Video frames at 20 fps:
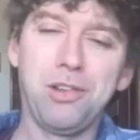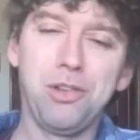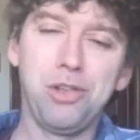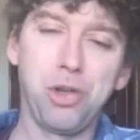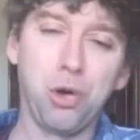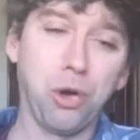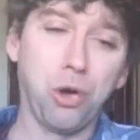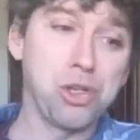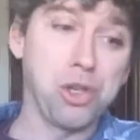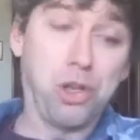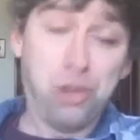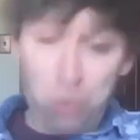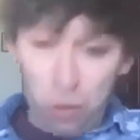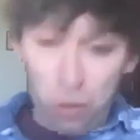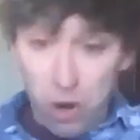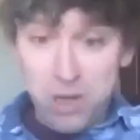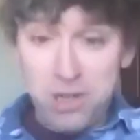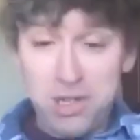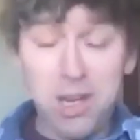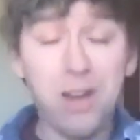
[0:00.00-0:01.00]
Georgia, the
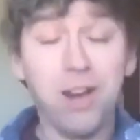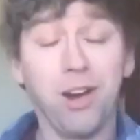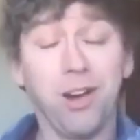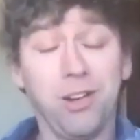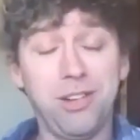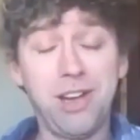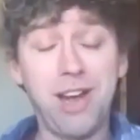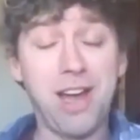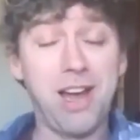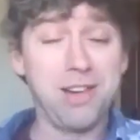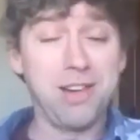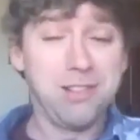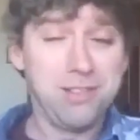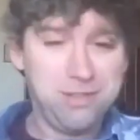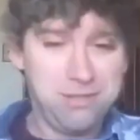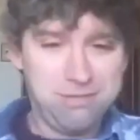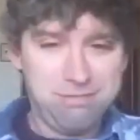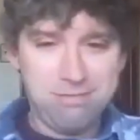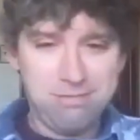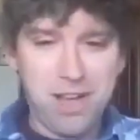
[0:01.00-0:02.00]
one here,
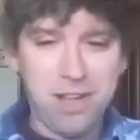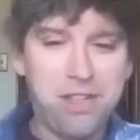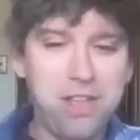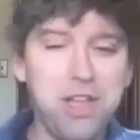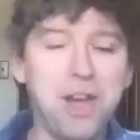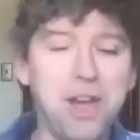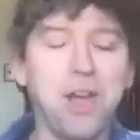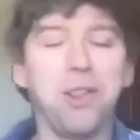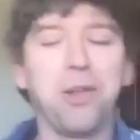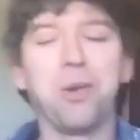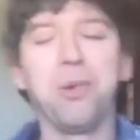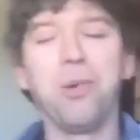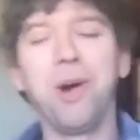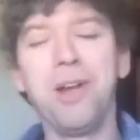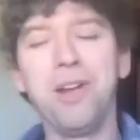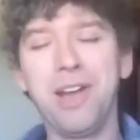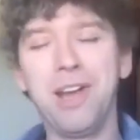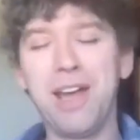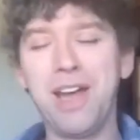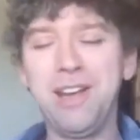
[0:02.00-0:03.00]
not the other
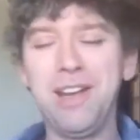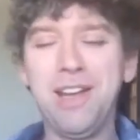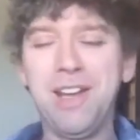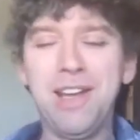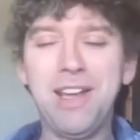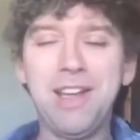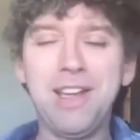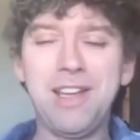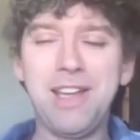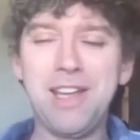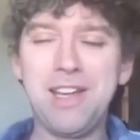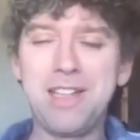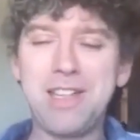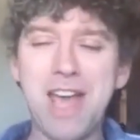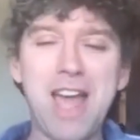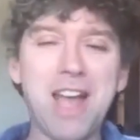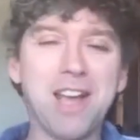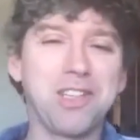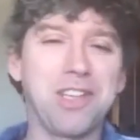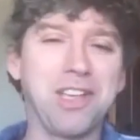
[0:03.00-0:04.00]
one, and in
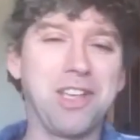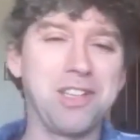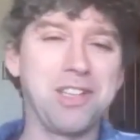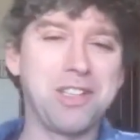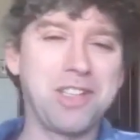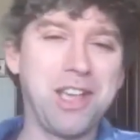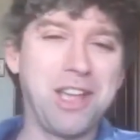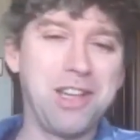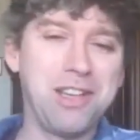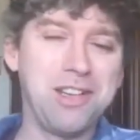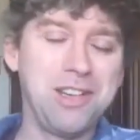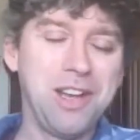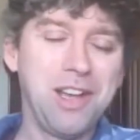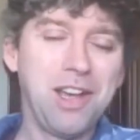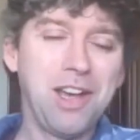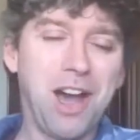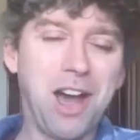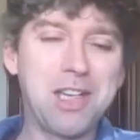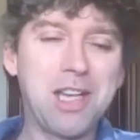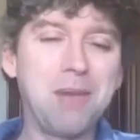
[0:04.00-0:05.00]
Texas, and
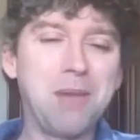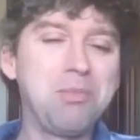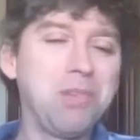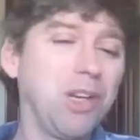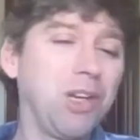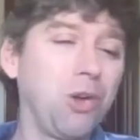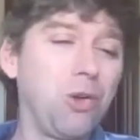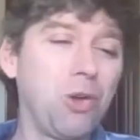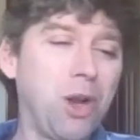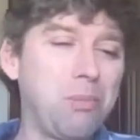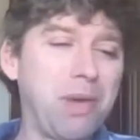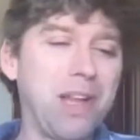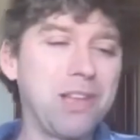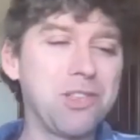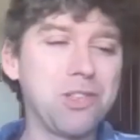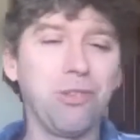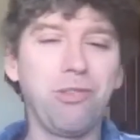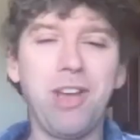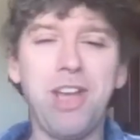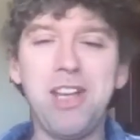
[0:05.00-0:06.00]
attempting to do it in
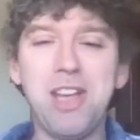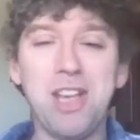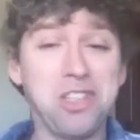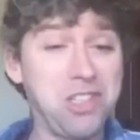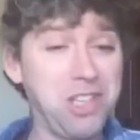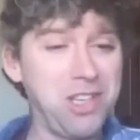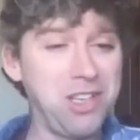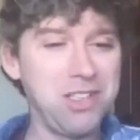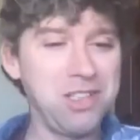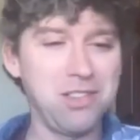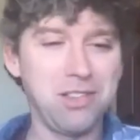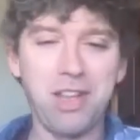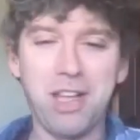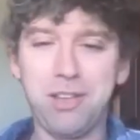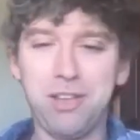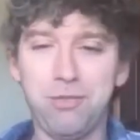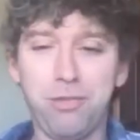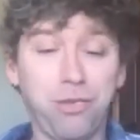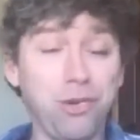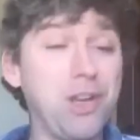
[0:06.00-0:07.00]
Pennsylvania.
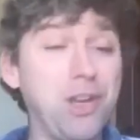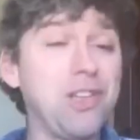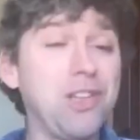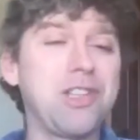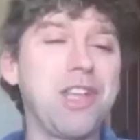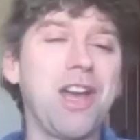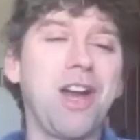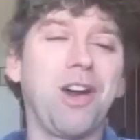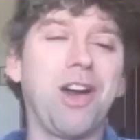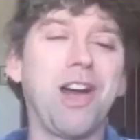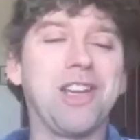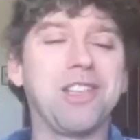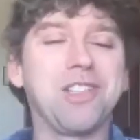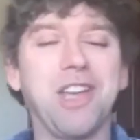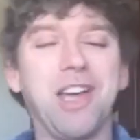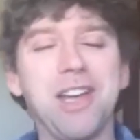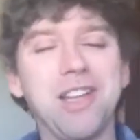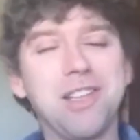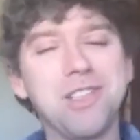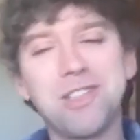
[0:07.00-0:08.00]
Freeze their
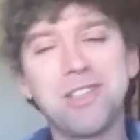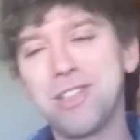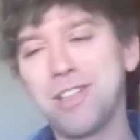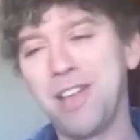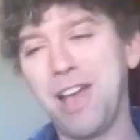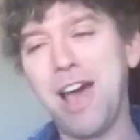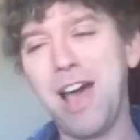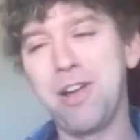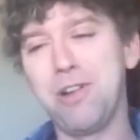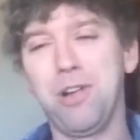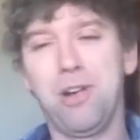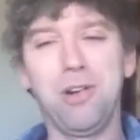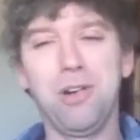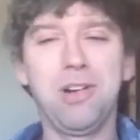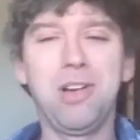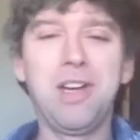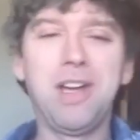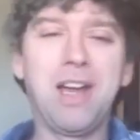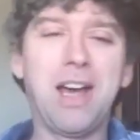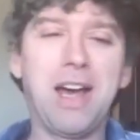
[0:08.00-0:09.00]
assets. I don't know.
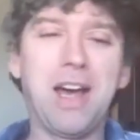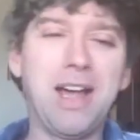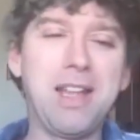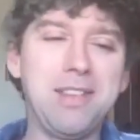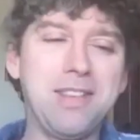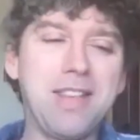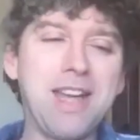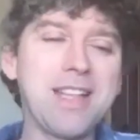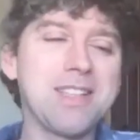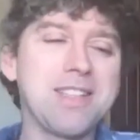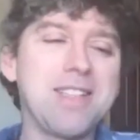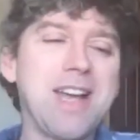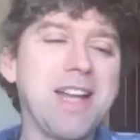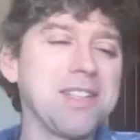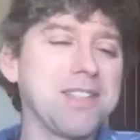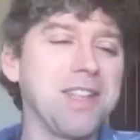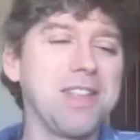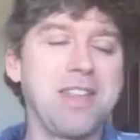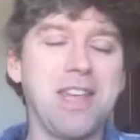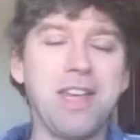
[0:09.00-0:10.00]
That's
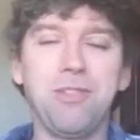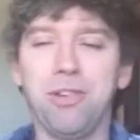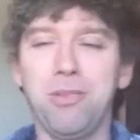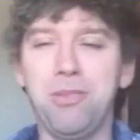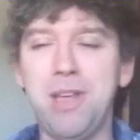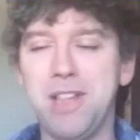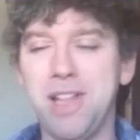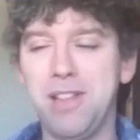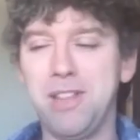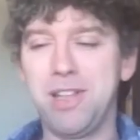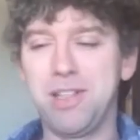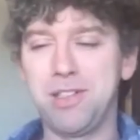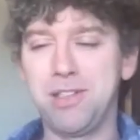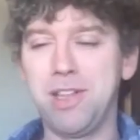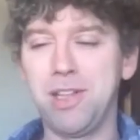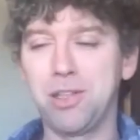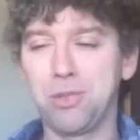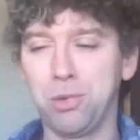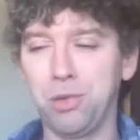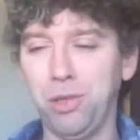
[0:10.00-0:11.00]
the thing for me
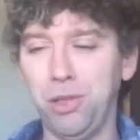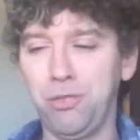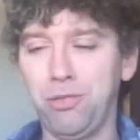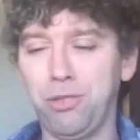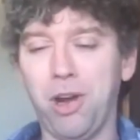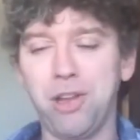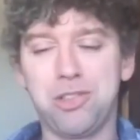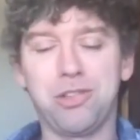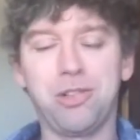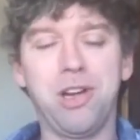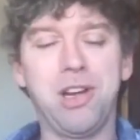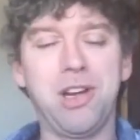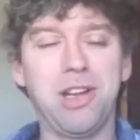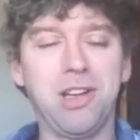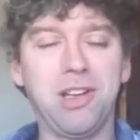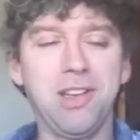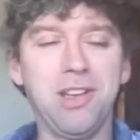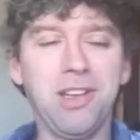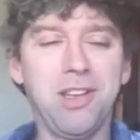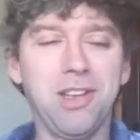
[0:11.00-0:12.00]
that's really
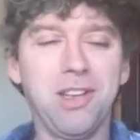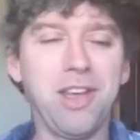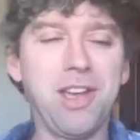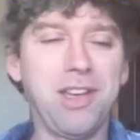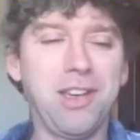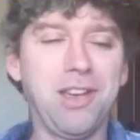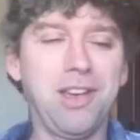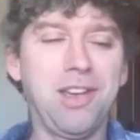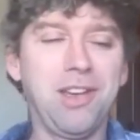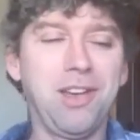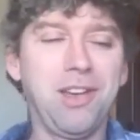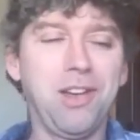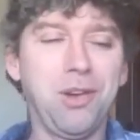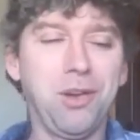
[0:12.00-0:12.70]
frustrating. Like,